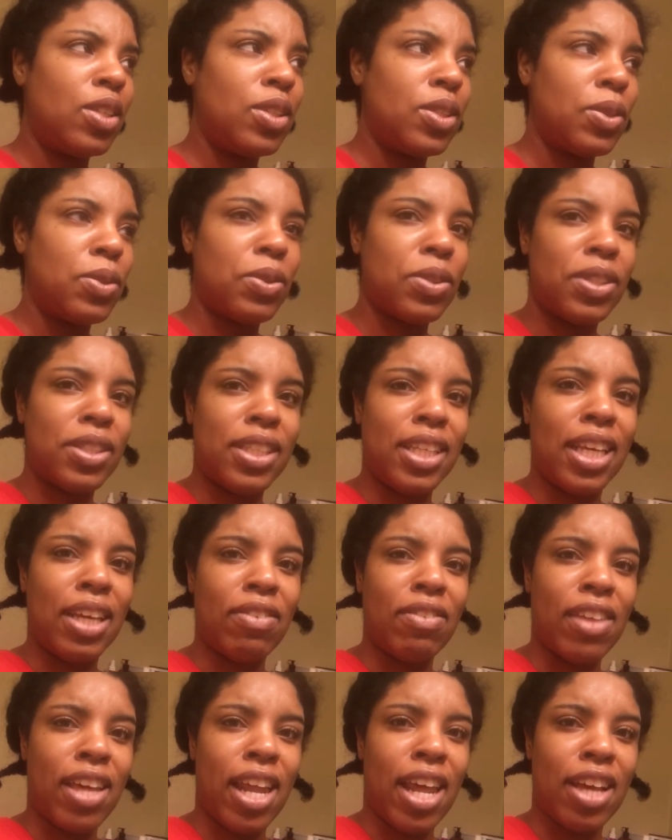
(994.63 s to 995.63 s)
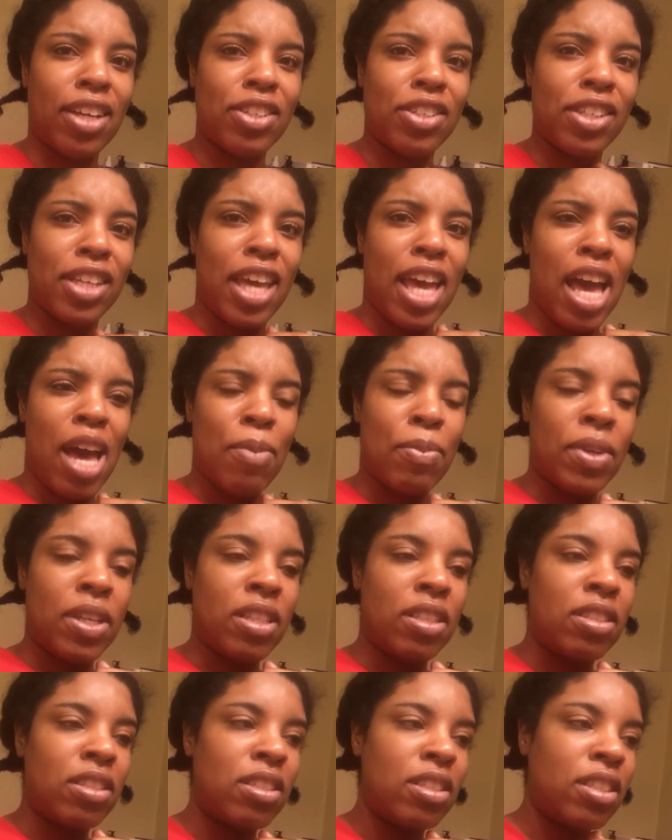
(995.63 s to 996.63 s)
So we'll see if that actually
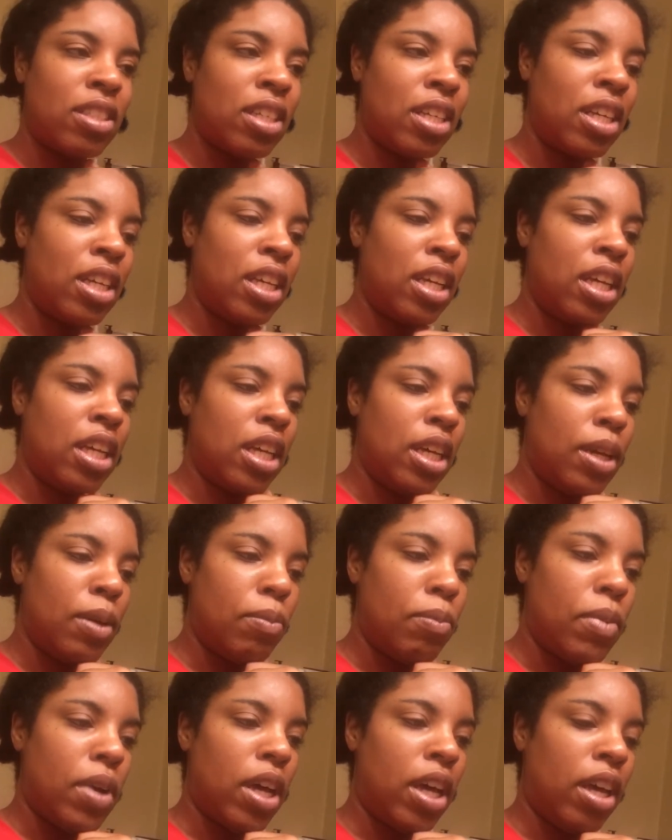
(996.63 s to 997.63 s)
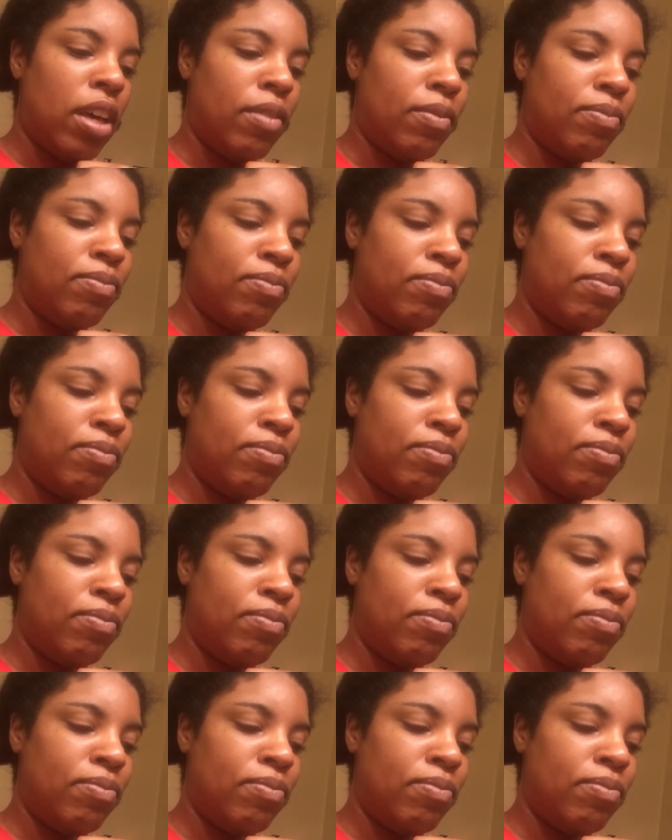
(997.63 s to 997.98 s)
happens, but